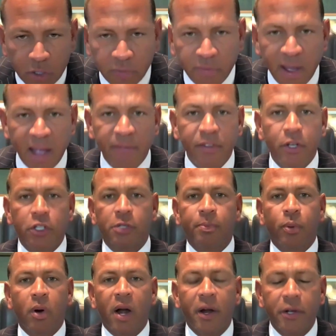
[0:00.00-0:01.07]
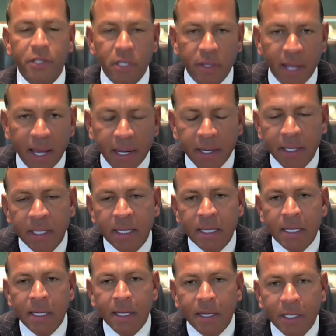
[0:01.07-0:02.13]
just 5 years prior to that
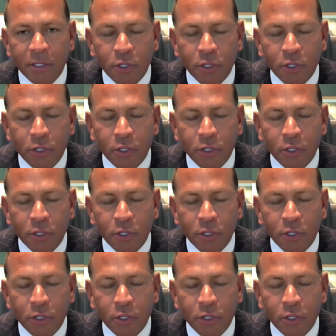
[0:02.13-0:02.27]
in